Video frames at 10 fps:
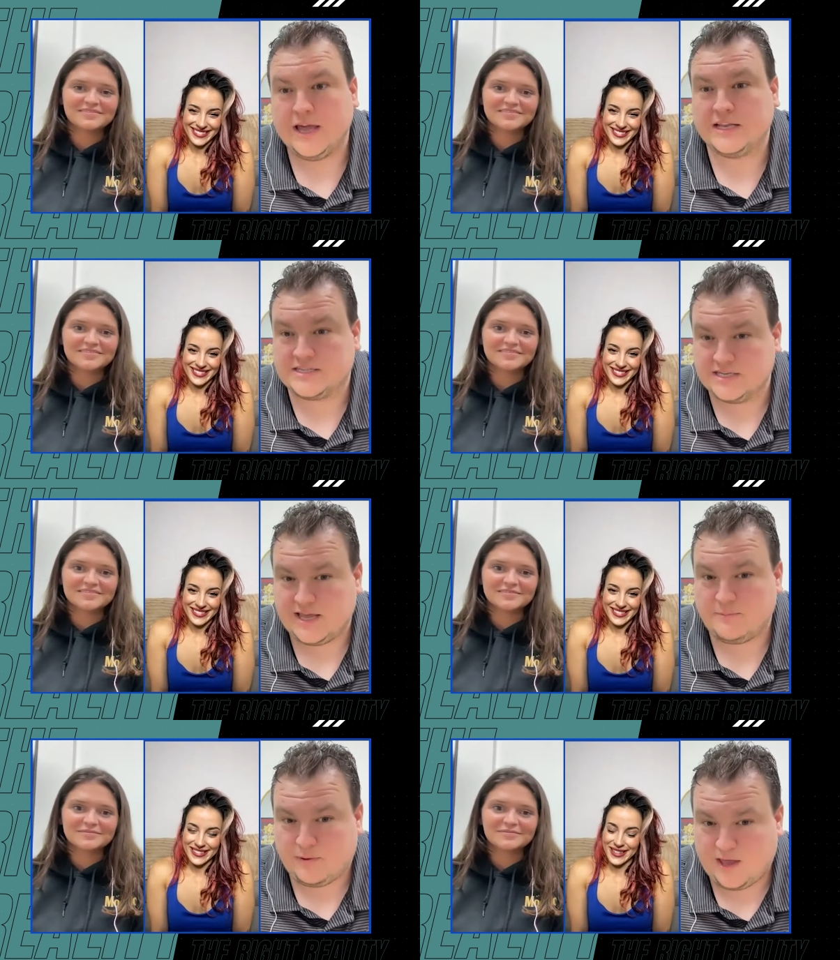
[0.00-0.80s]
Speaker 1: And did
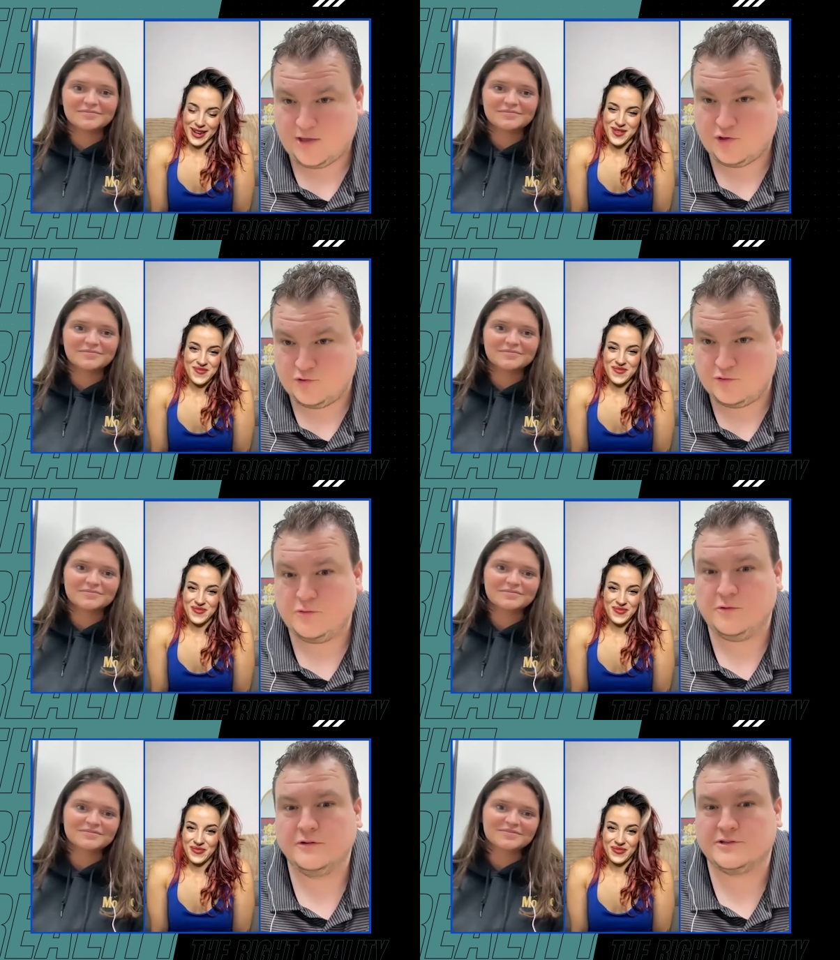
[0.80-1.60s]
they pay uh
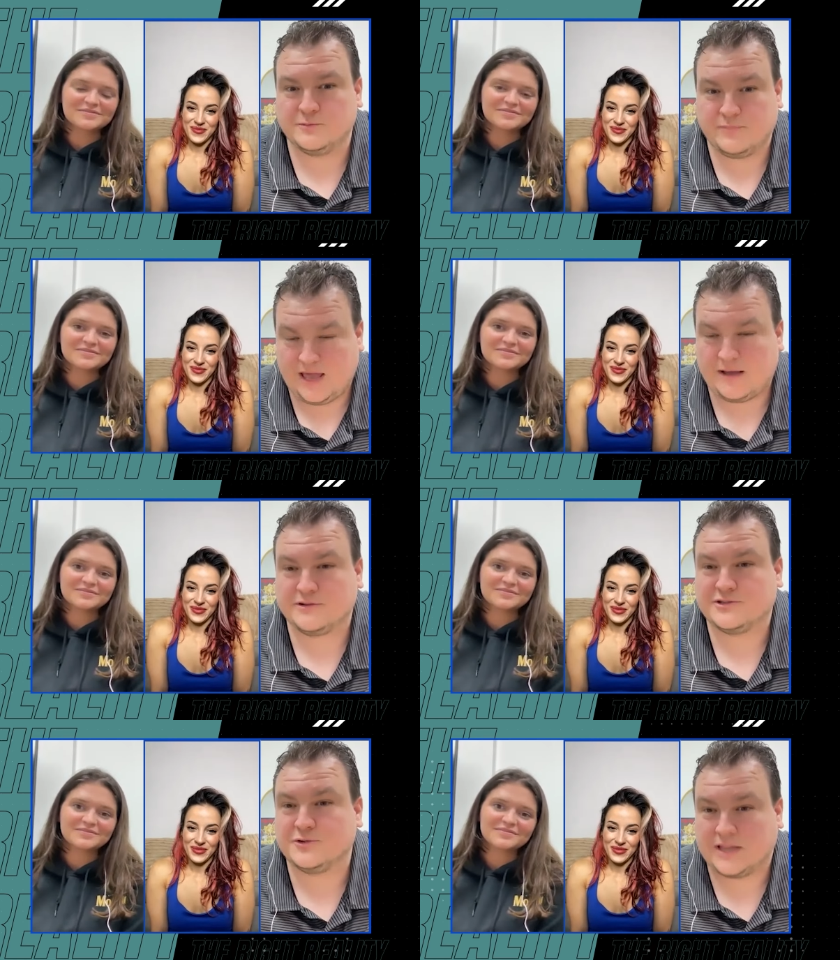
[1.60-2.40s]
you to be
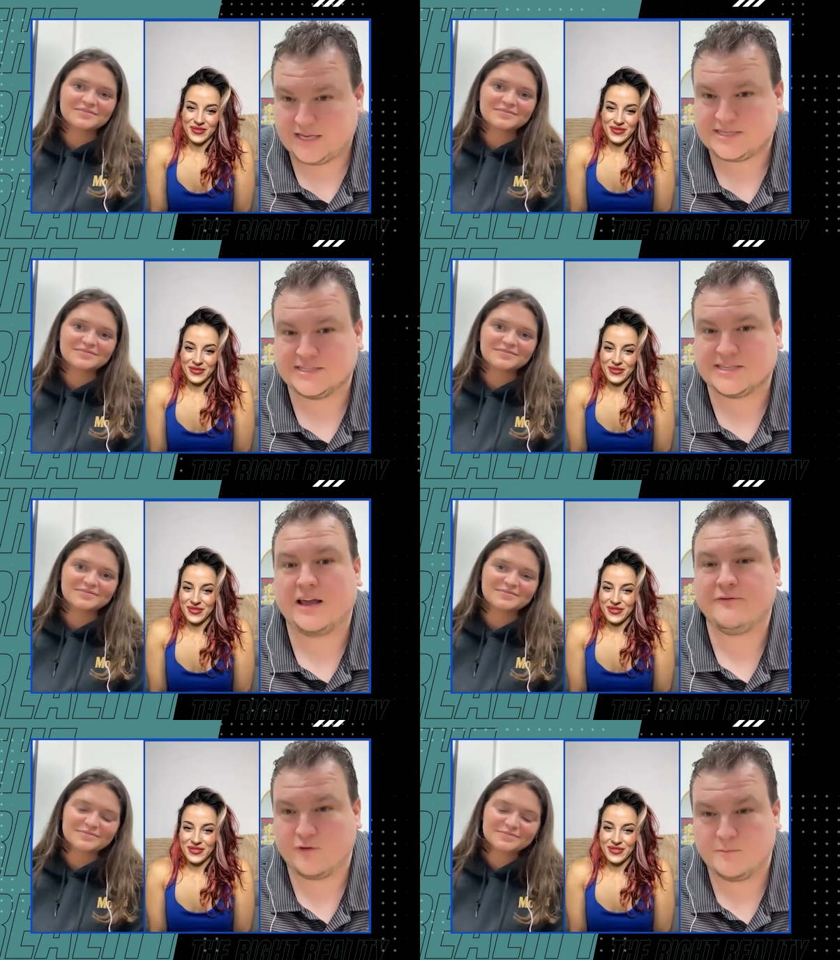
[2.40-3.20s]
able to license
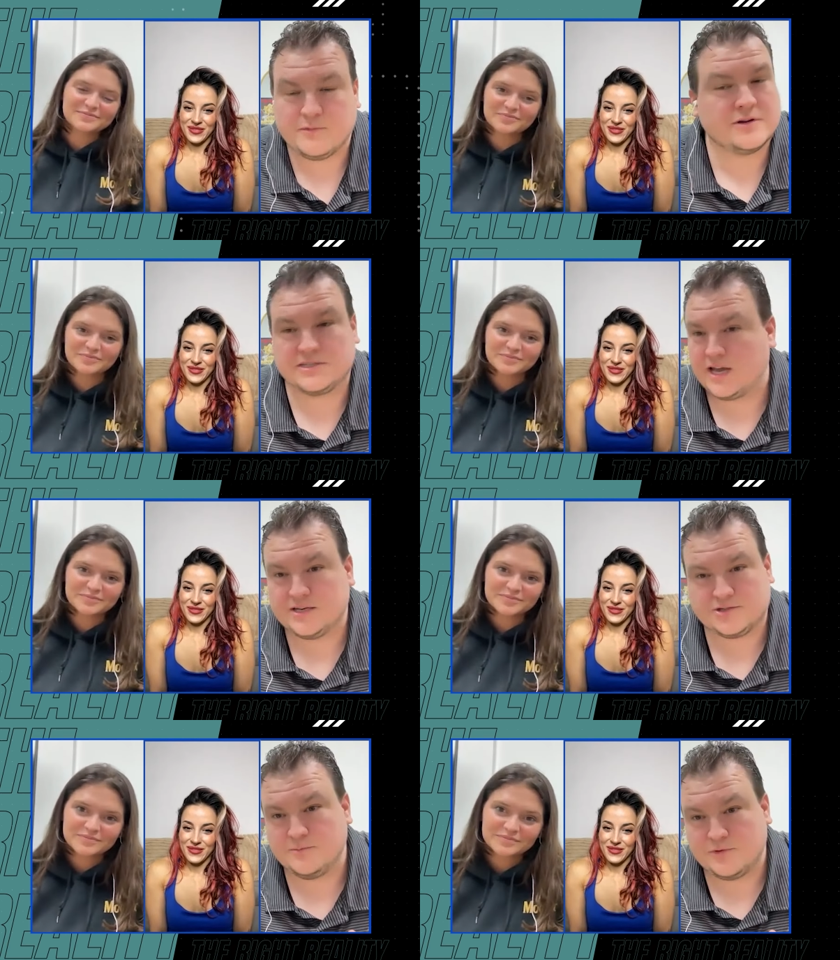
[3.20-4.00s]
that from you? Because I
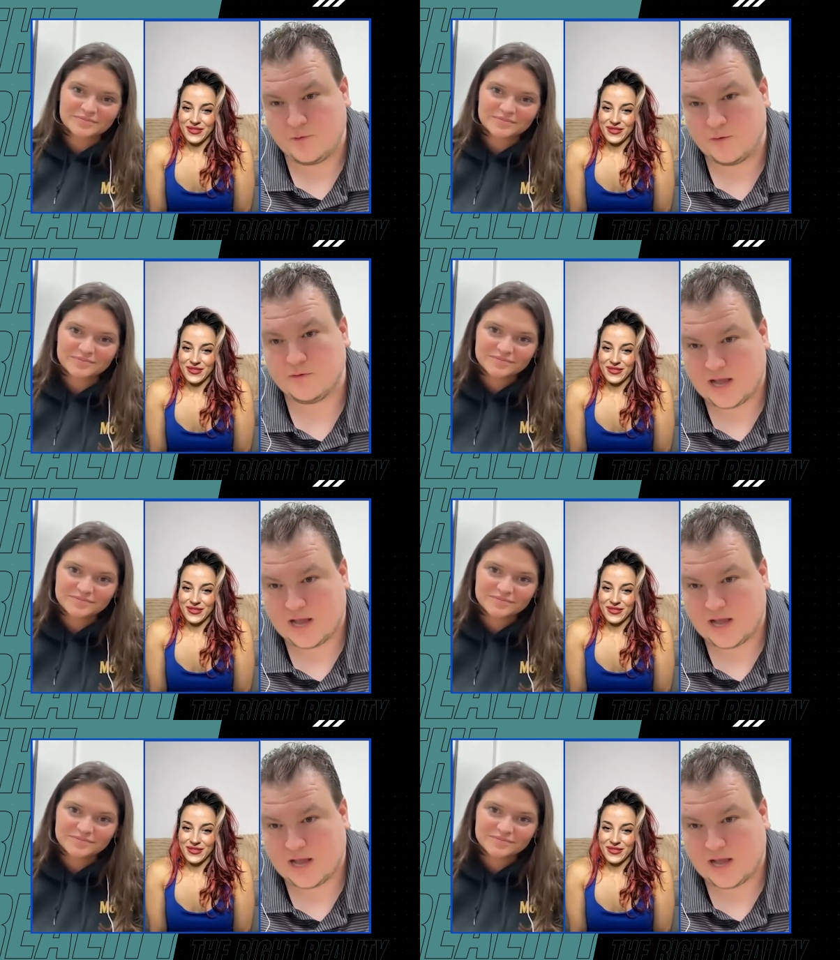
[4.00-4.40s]
assume you own the